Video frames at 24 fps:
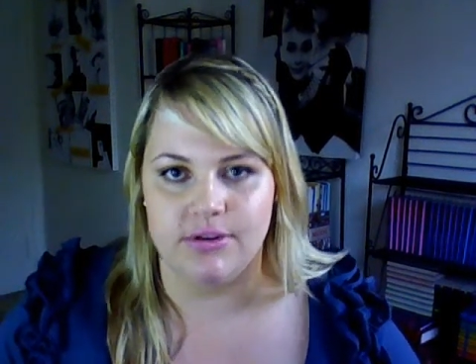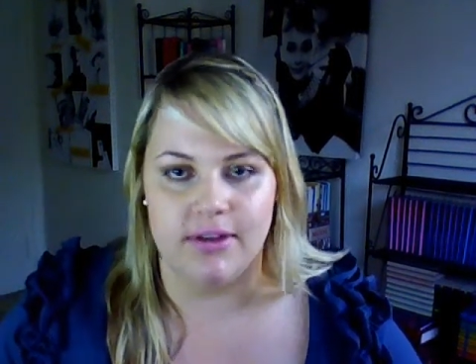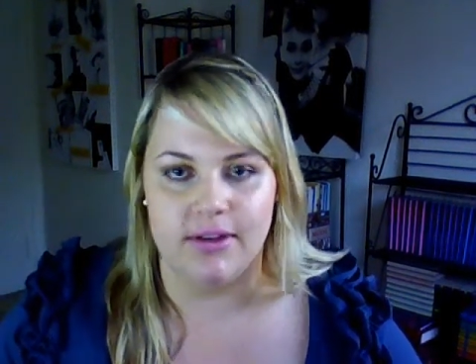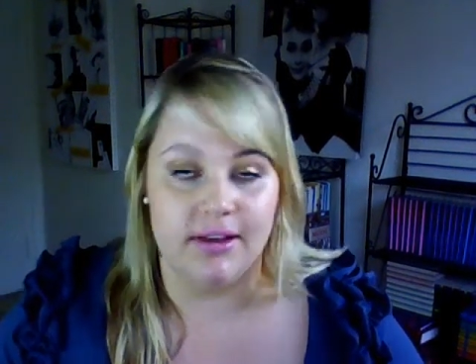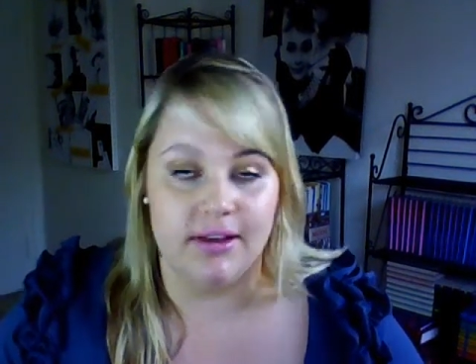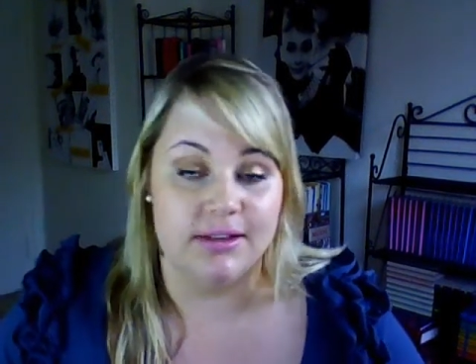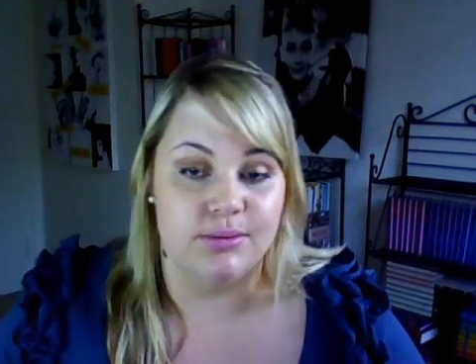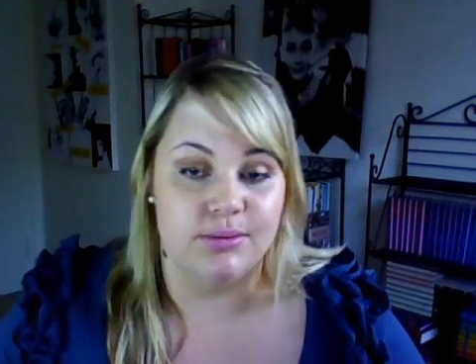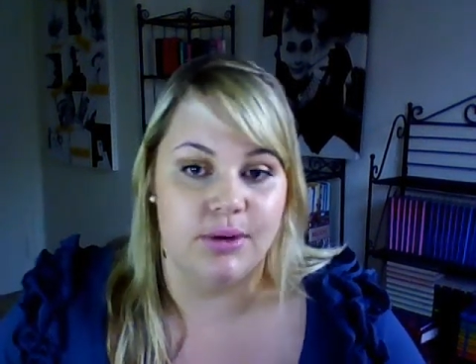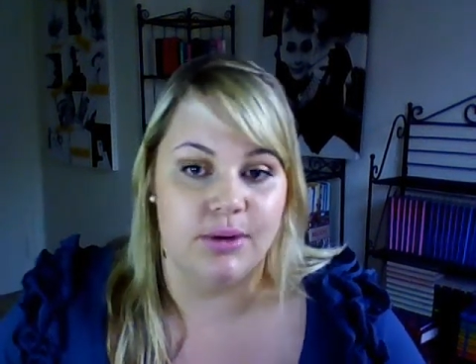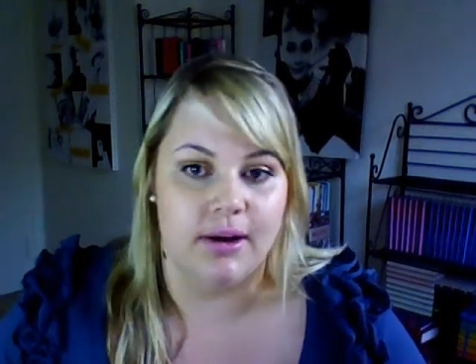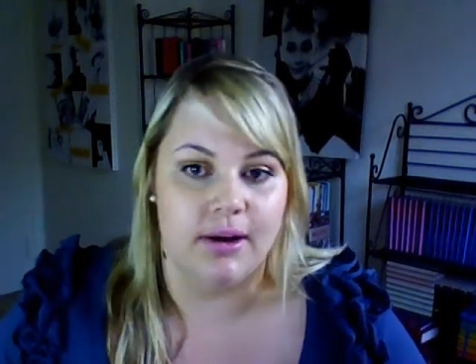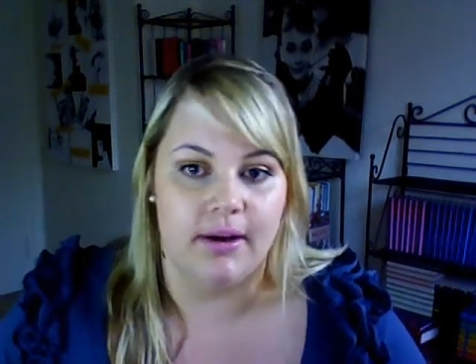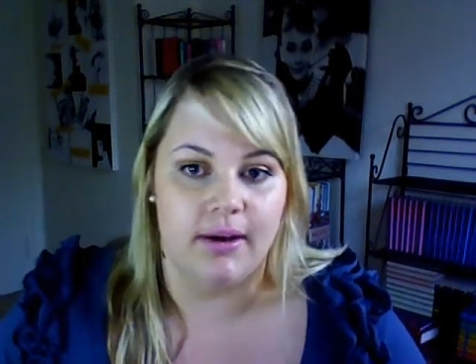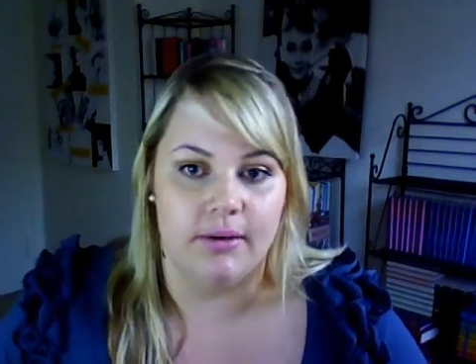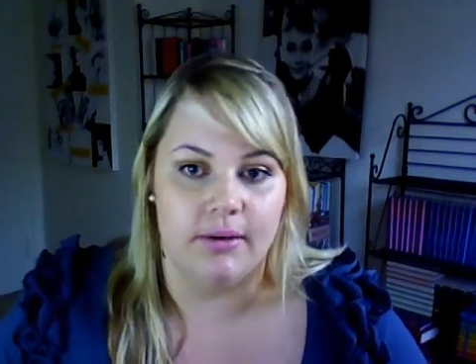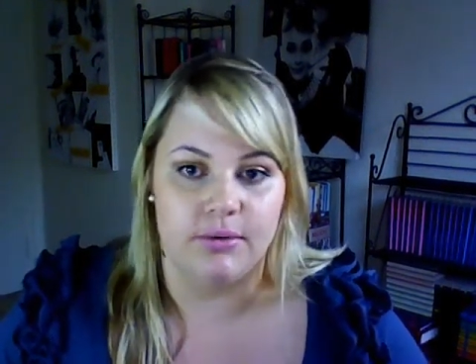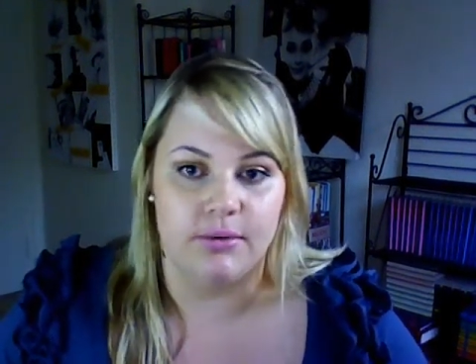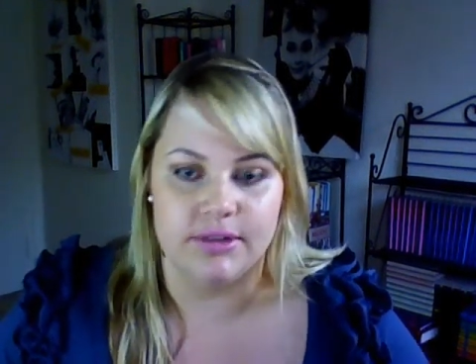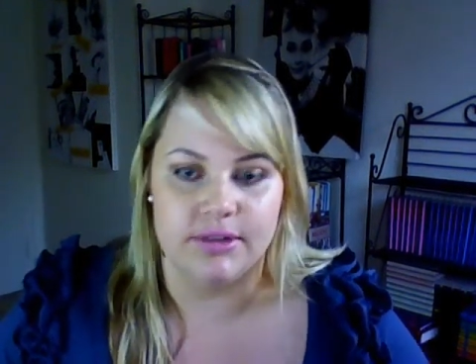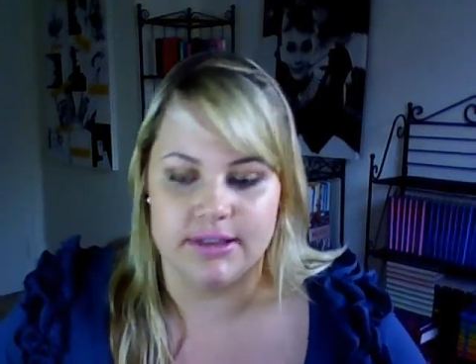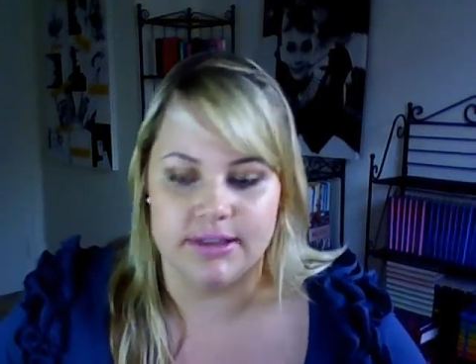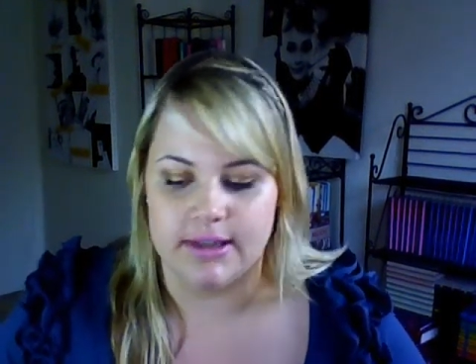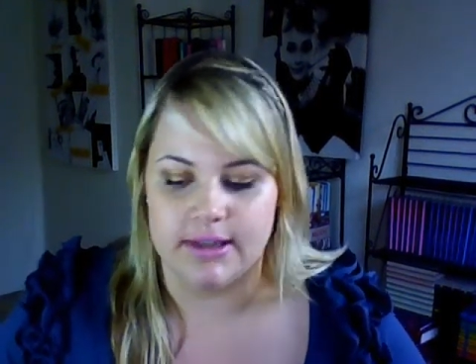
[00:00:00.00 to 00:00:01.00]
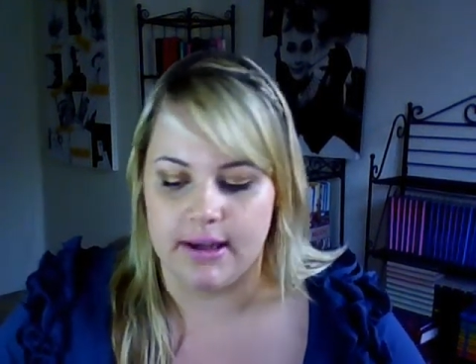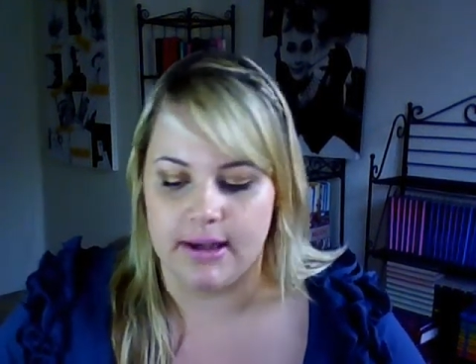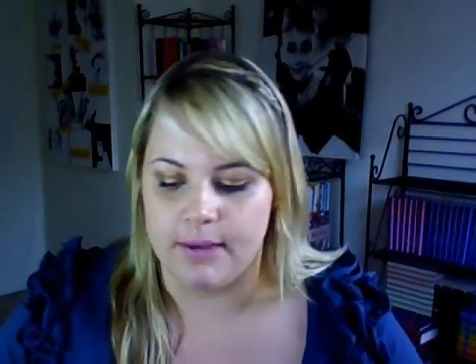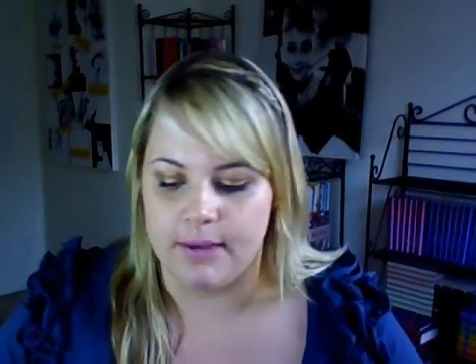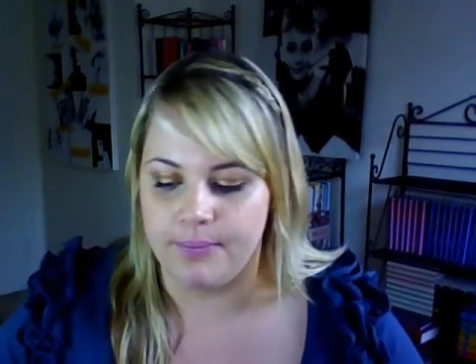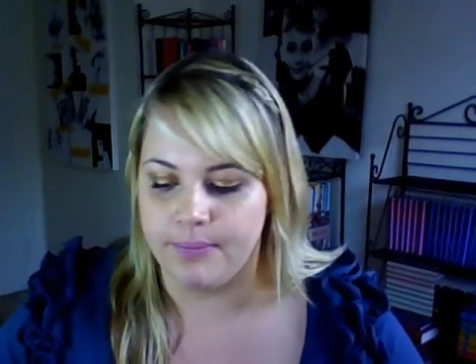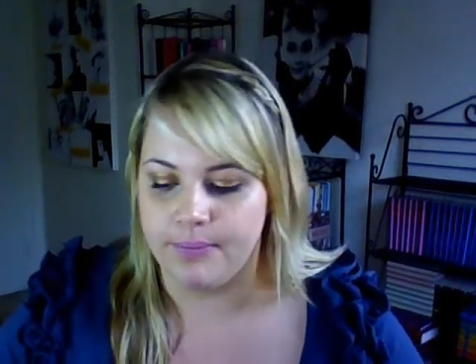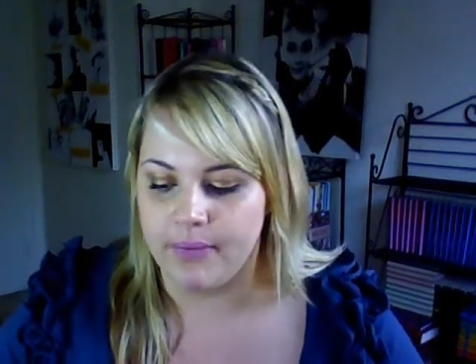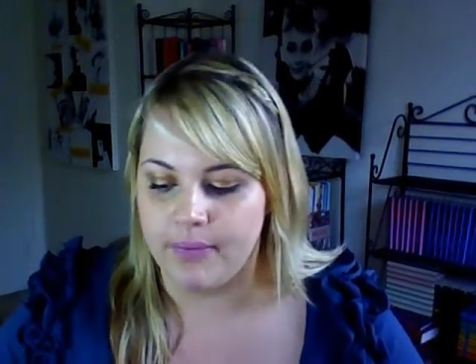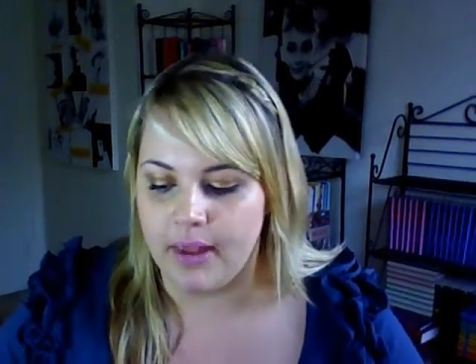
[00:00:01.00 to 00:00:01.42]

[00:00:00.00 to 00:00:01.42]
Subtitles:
That's what I would say.